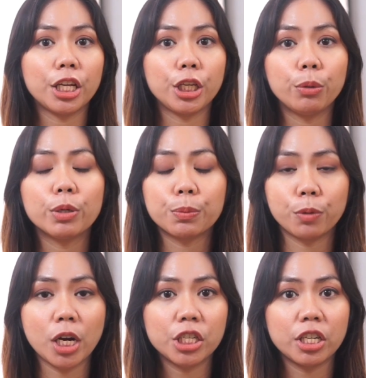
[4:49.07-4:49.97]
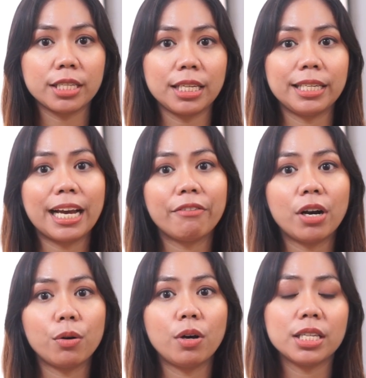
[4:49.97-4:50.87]
newest projects in
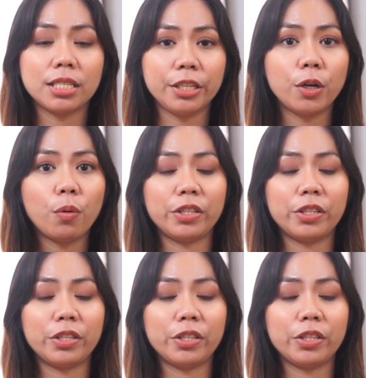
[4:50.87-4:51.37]
Davao, CDO,